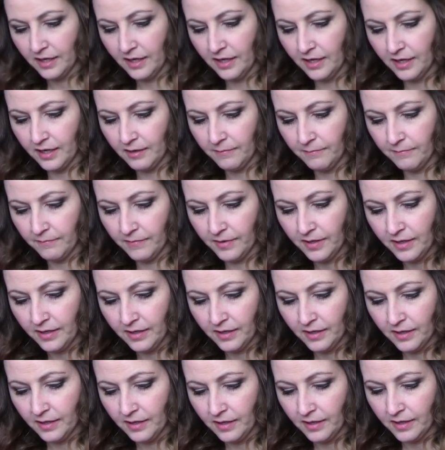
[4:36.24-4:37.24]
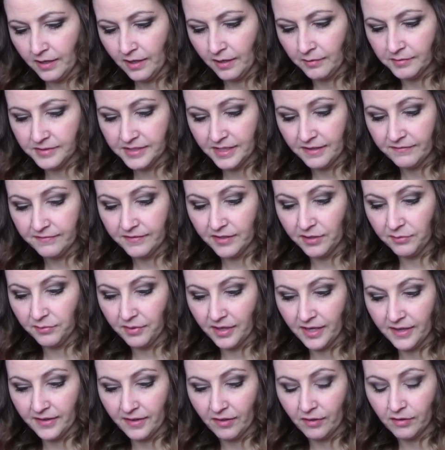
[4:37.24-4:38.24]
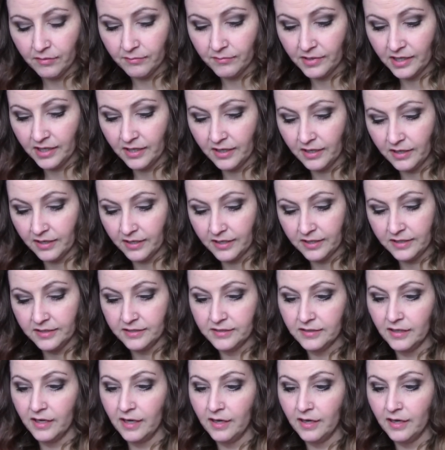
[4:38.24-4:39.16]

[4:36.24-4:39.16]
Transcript: I would definitely wear that on my eyes.